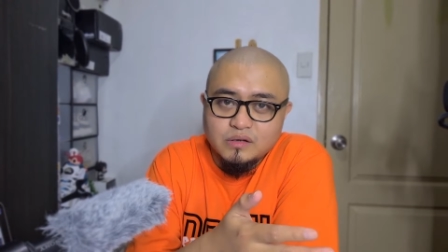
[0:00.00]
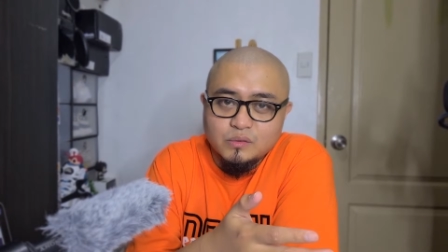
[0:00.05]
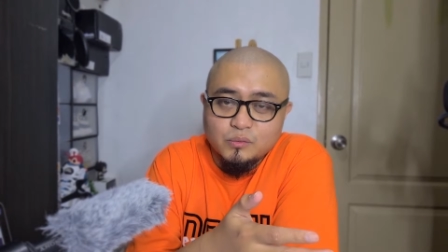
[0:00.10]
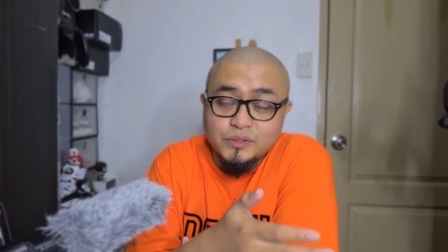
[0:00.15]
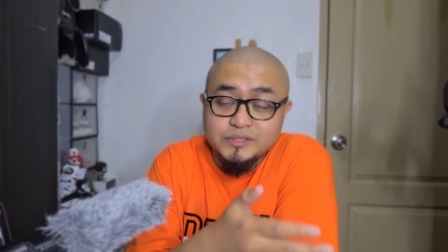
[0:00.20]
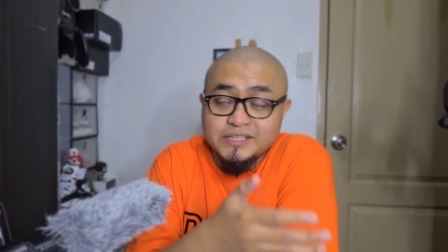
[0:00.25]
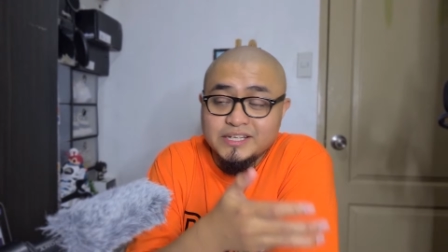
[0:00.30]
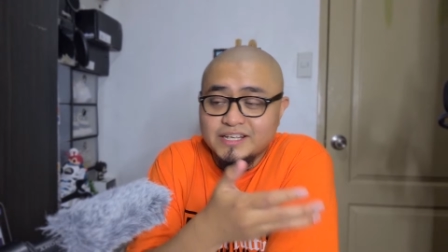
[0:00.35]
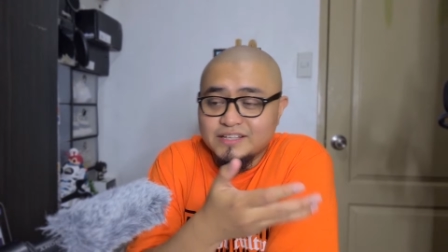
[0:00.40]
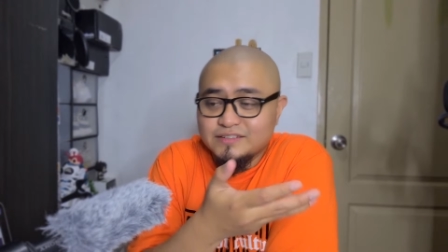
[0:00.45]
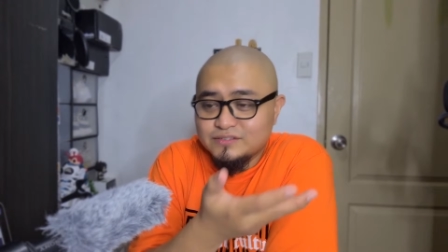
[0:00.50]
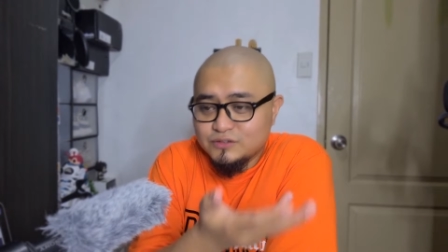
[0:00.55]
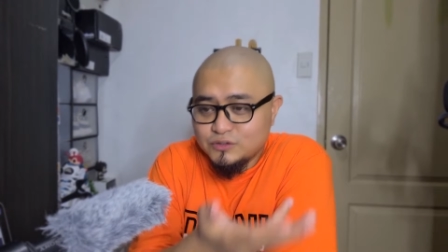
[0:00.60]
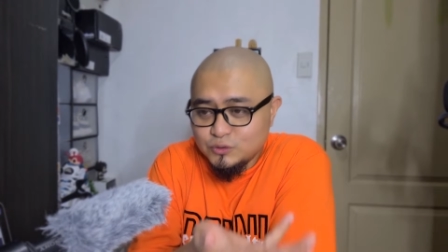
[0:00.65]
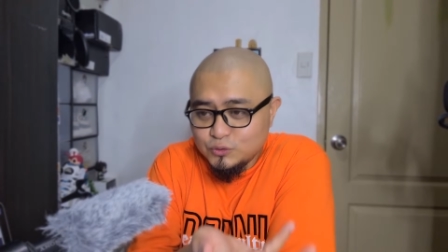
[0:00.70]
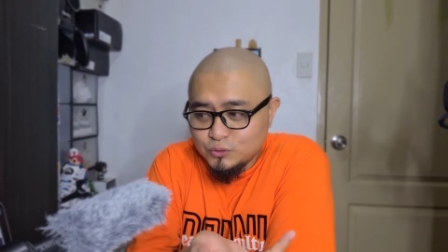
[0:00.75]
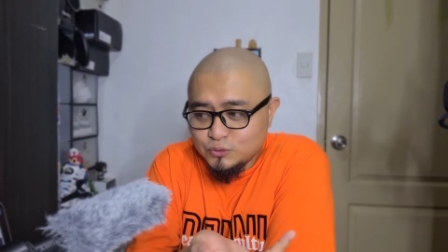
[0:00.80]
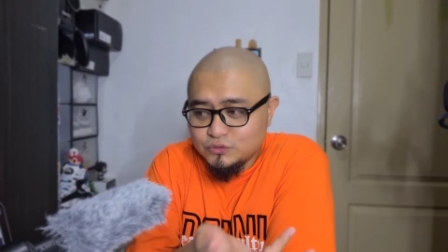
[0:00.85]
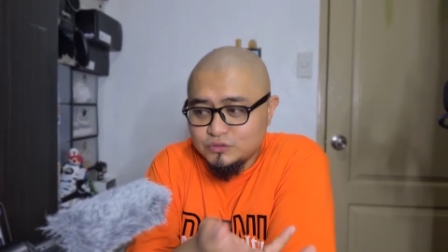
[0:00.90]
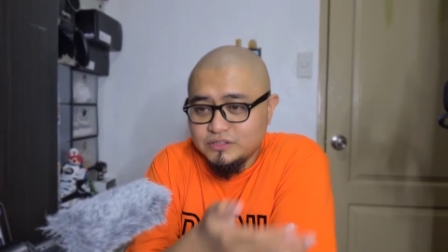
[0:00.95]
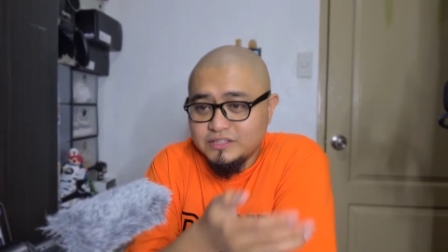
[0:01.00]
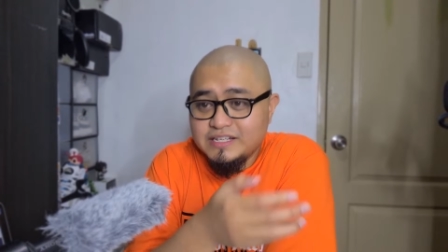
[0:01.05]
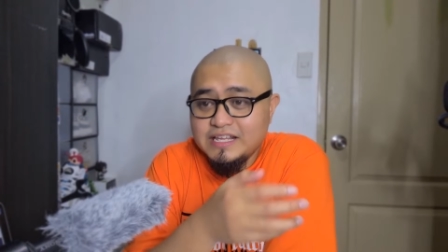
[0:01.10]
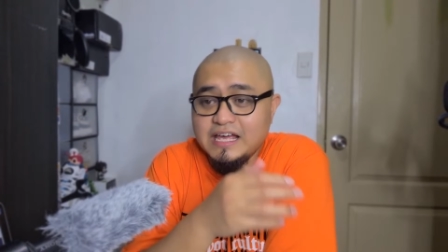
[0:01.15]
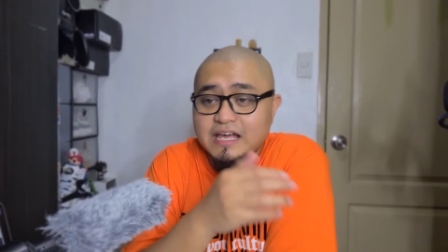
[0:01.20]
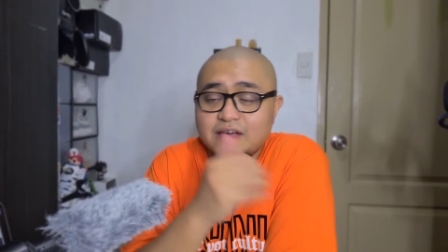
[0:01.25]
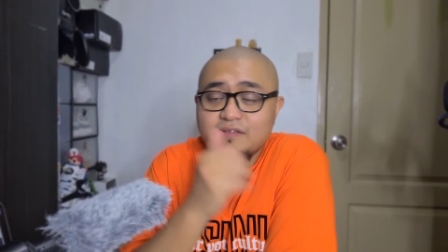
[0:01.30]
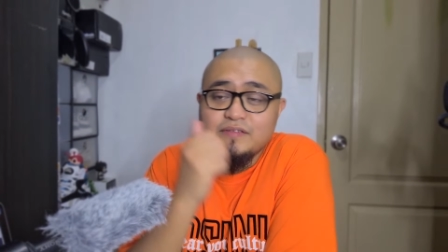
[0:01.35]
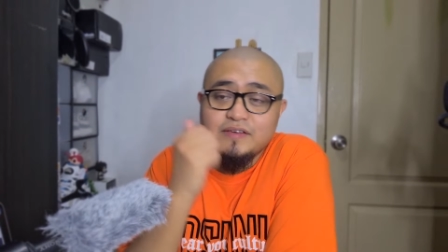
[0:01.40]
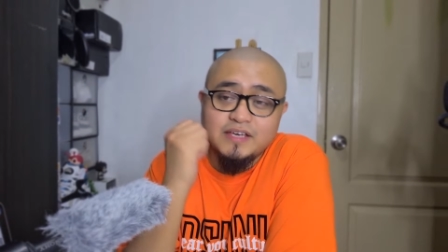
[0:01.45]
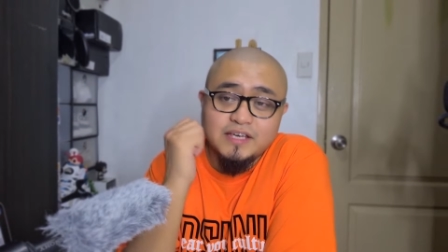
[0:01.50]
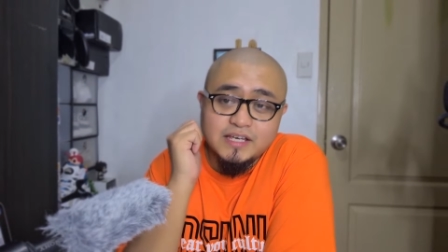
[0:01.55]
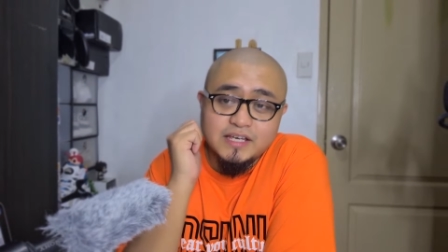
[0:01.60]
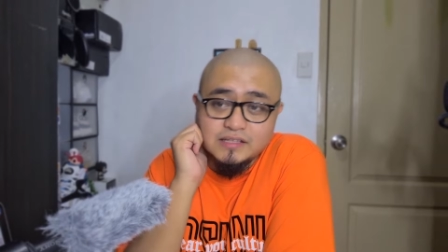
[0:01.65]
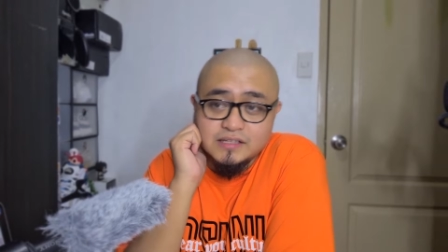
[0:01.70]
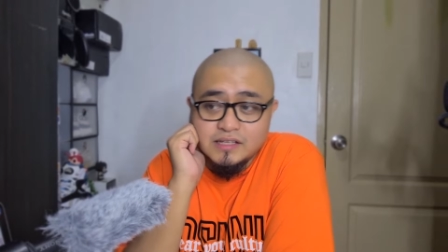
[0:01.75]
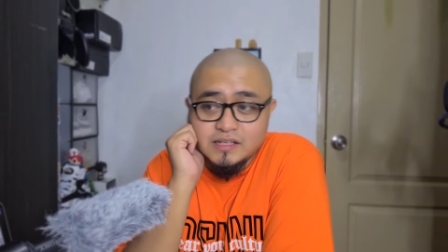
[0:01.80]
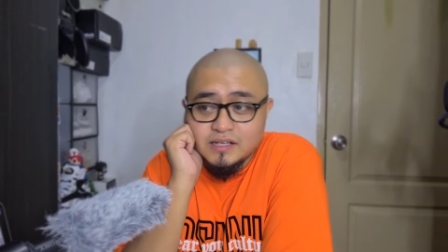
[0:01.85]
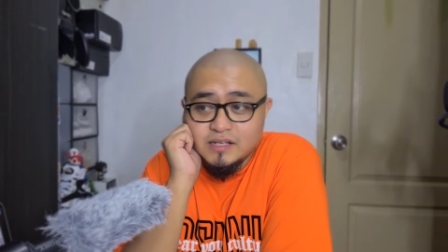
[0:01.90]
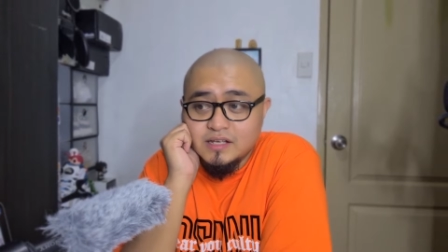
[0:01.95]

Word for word: with an excuse in having it